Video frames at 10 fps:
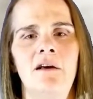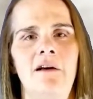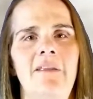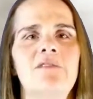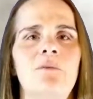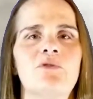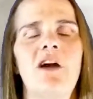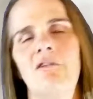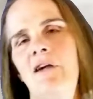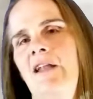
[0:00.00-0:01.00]
Uh, that's what I'm
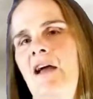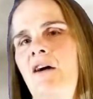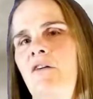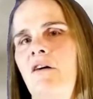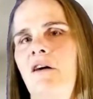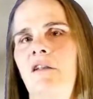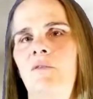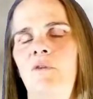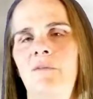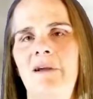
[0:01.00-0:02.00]
trying right now
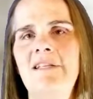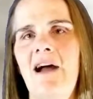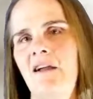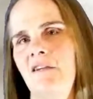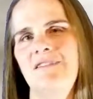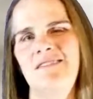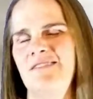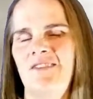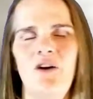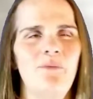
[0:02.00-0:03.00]
on one of my tires.
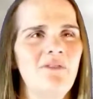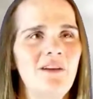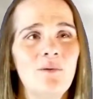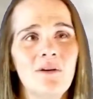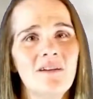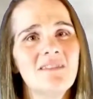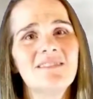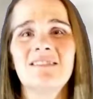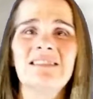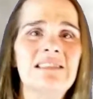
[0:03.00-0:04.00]
Hopefully it
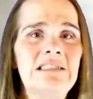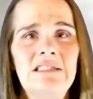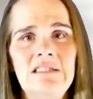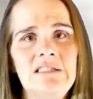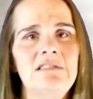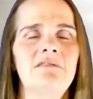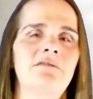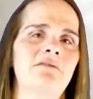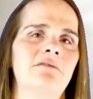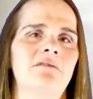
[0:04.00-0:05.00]
works.
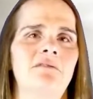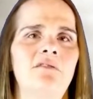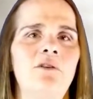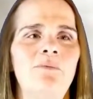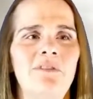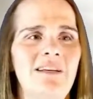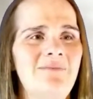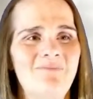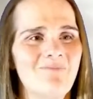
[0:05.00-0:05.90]
Mm, hopefully.